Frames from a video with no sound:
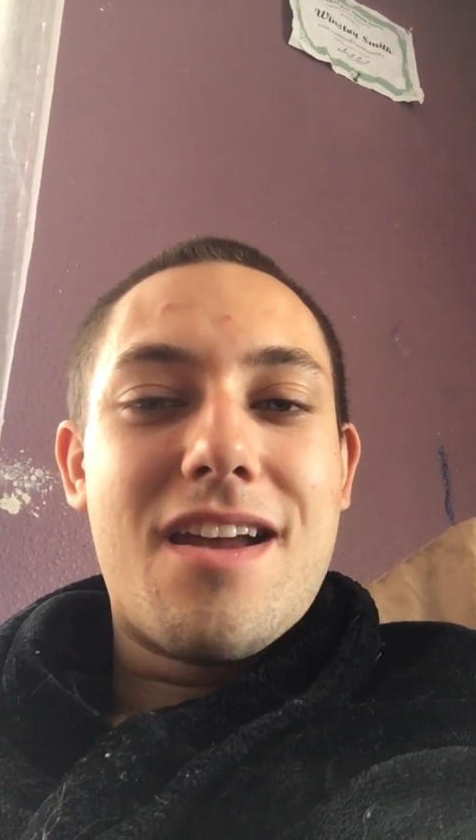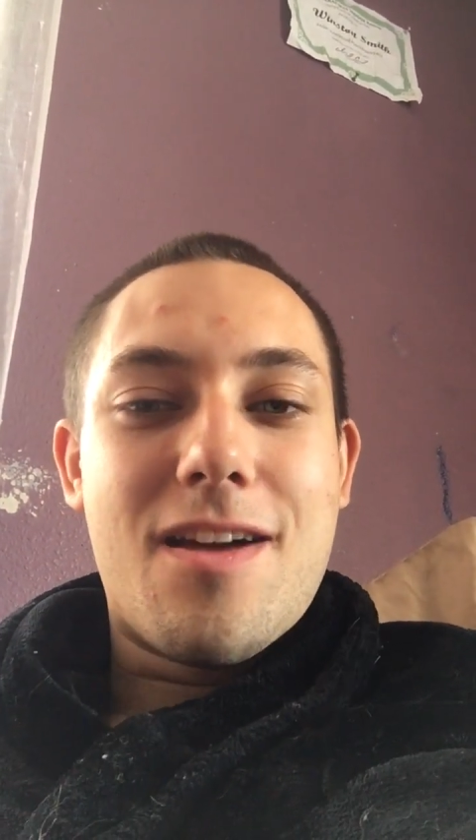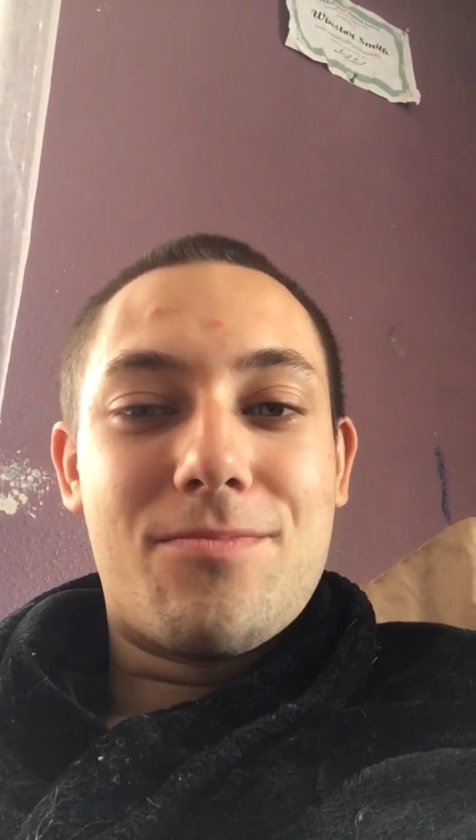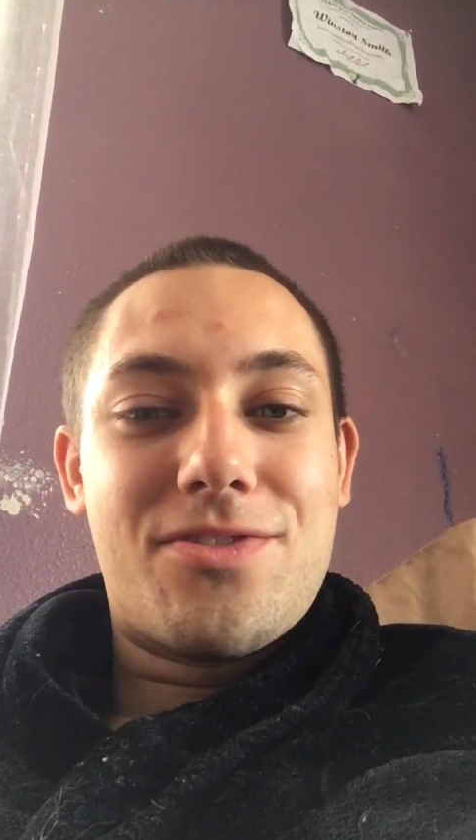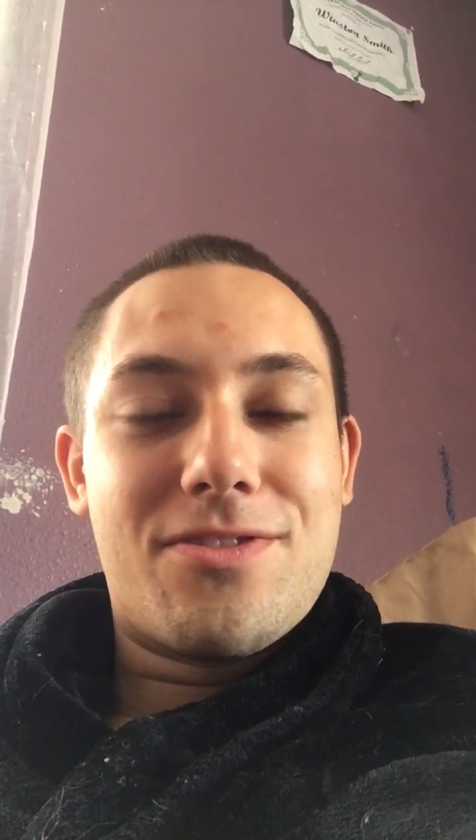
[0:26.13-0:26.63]

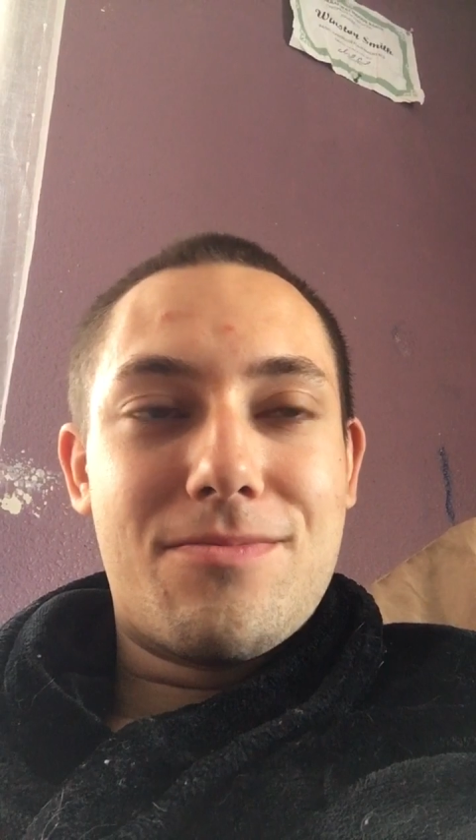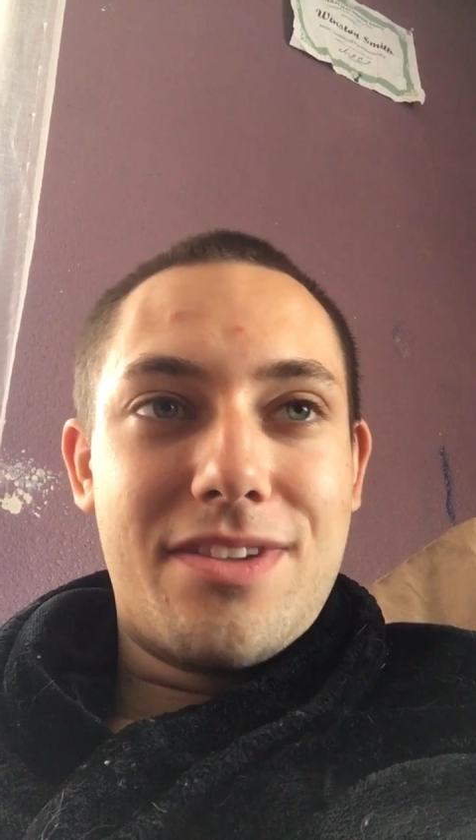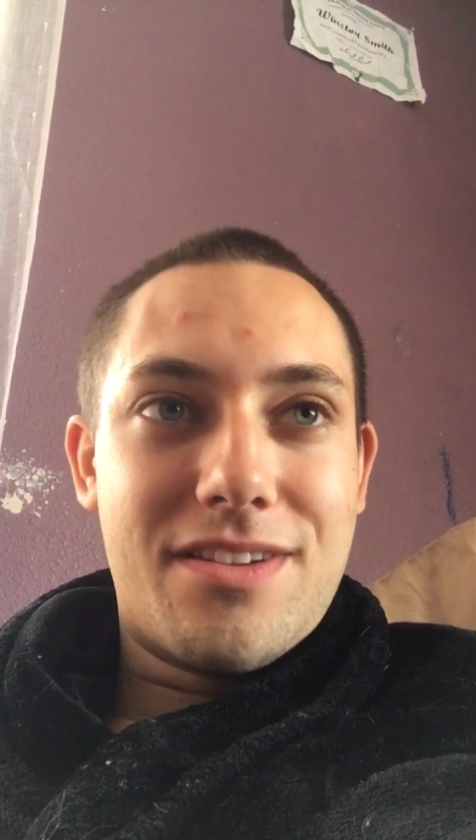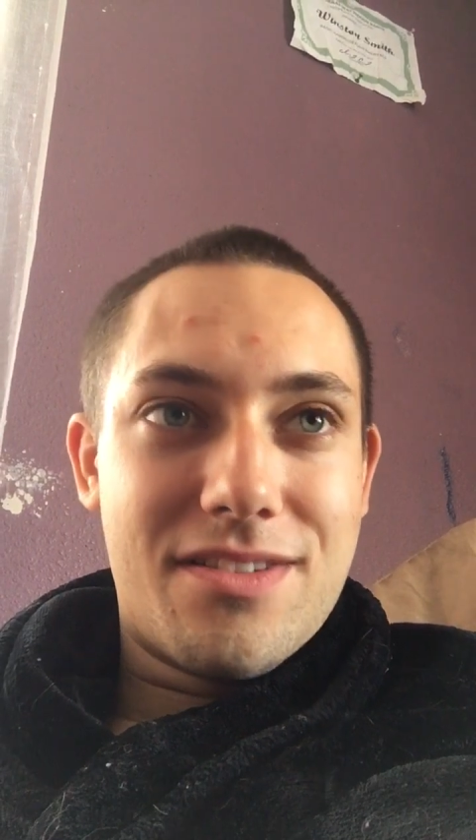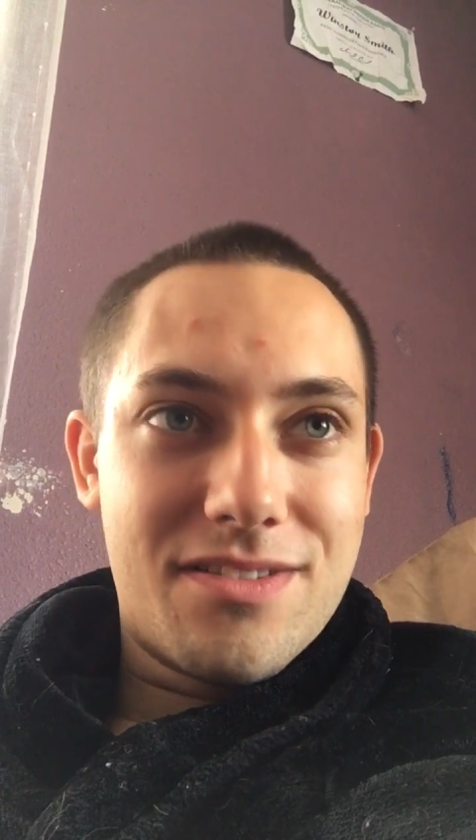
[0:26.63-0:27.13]
I'm sure
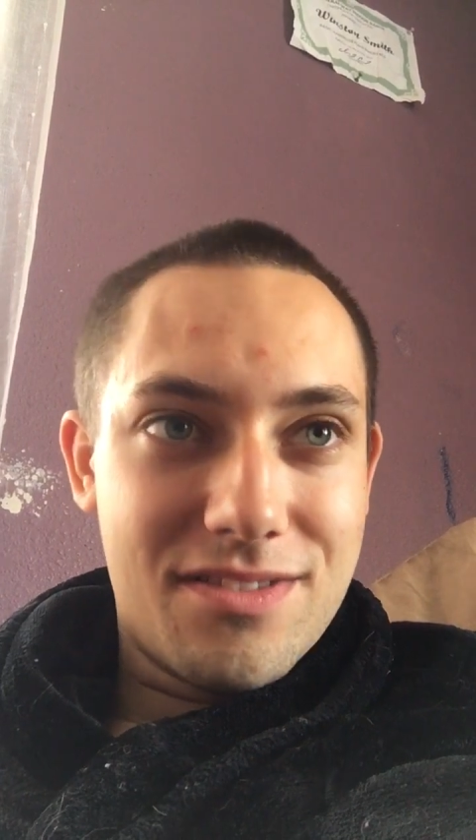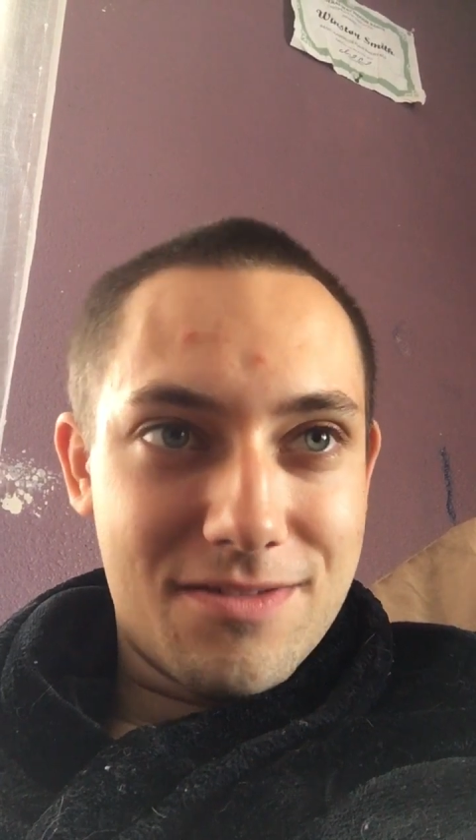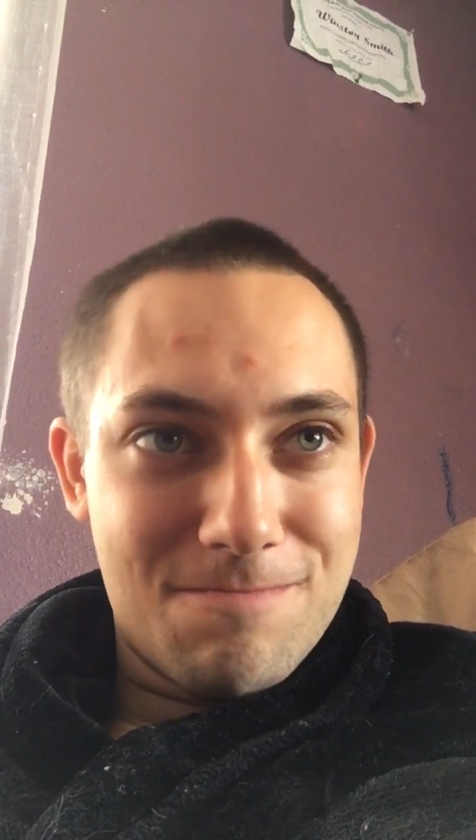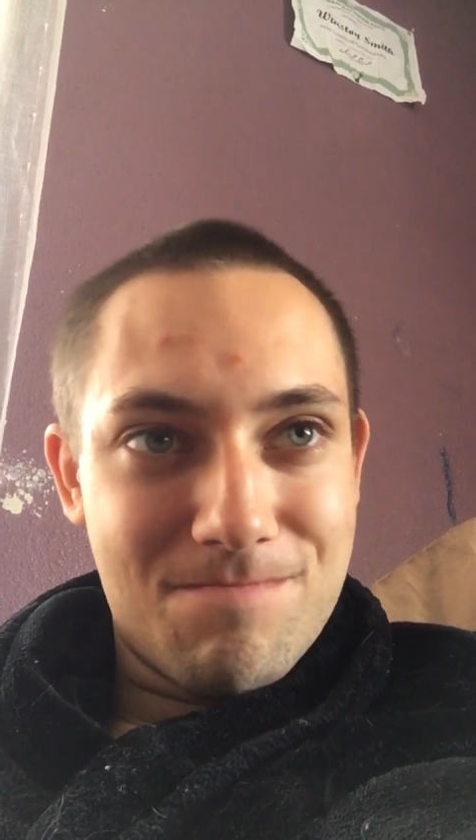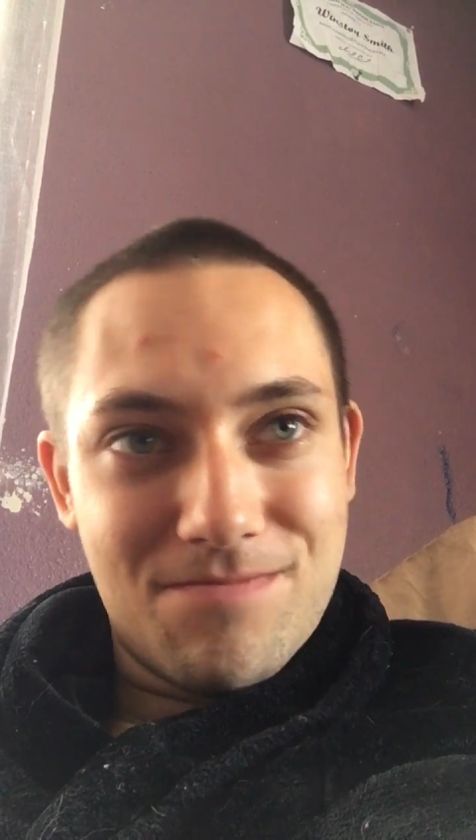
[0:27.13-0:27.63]
because
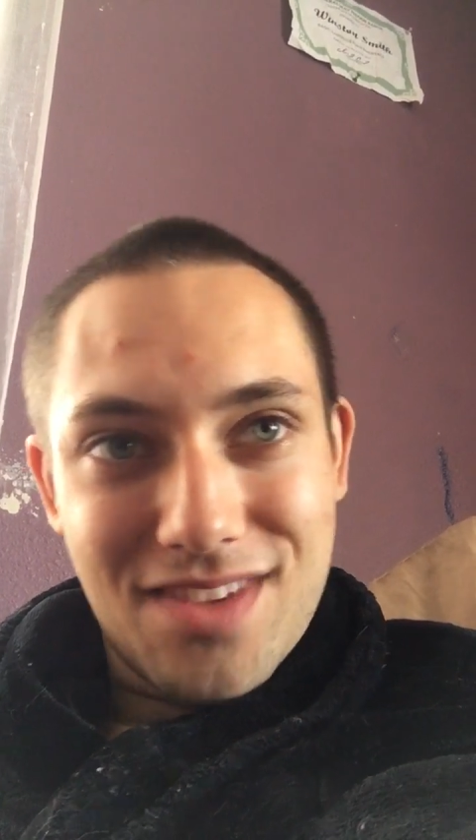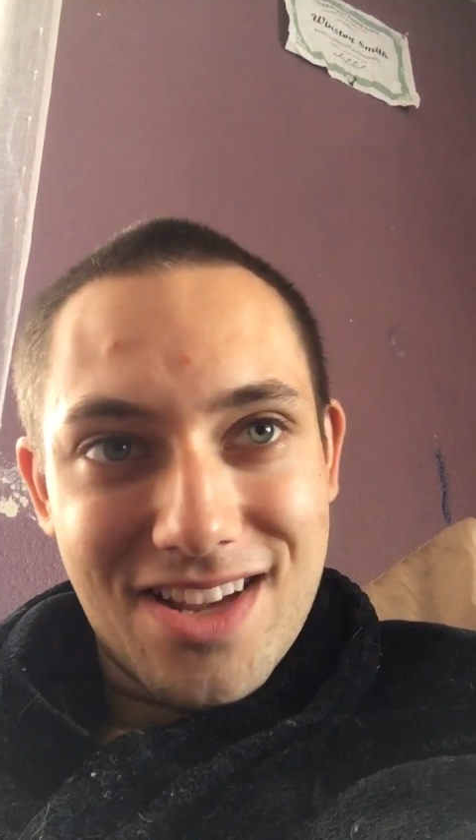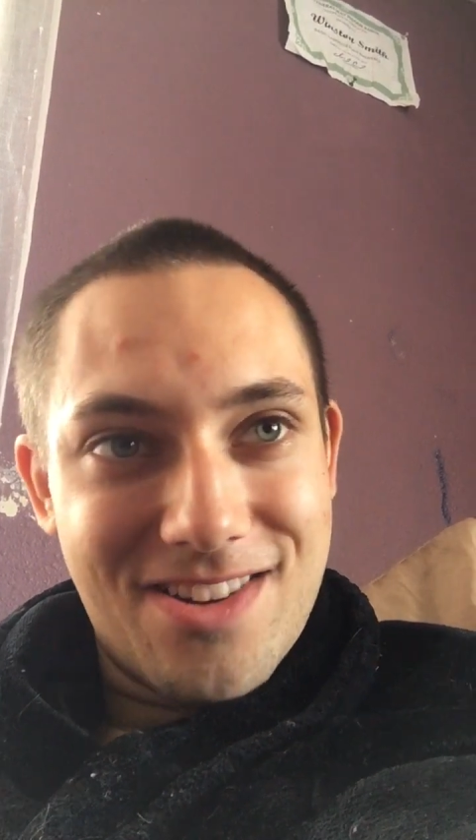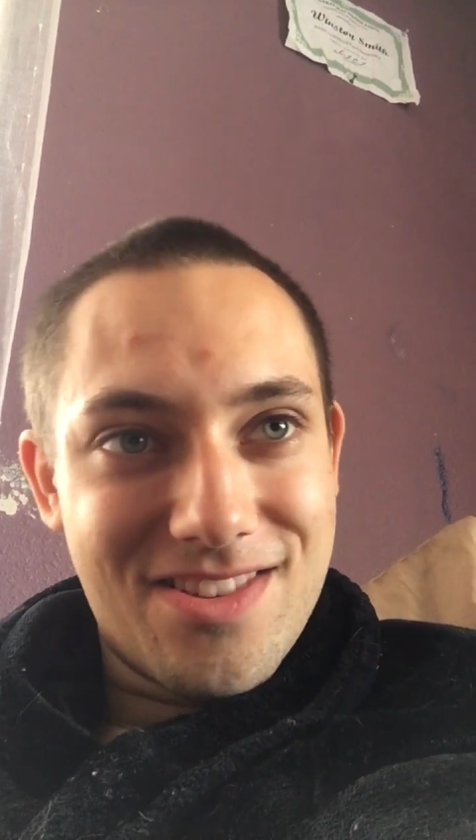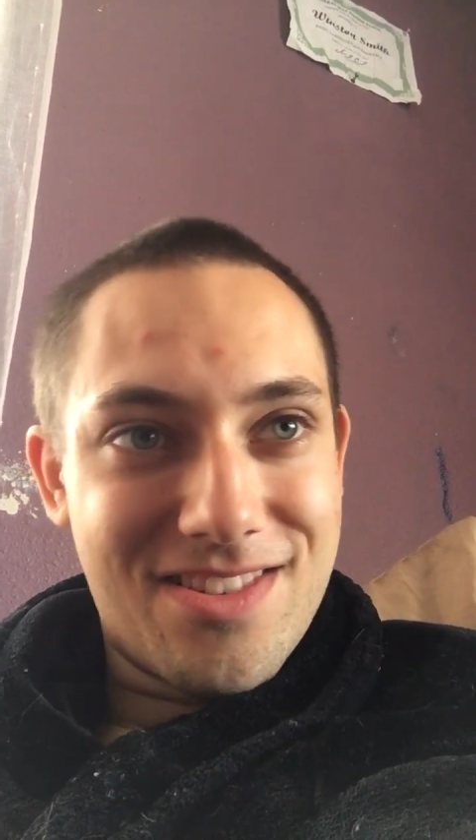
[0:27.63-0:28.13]
I
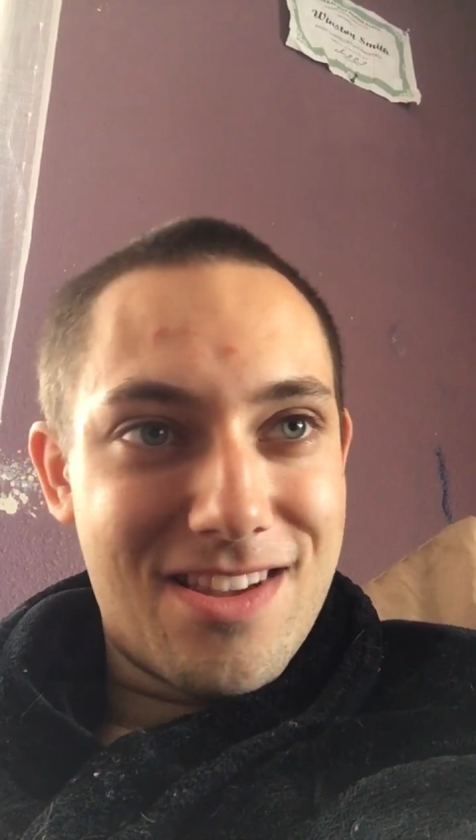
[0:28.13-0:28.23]
just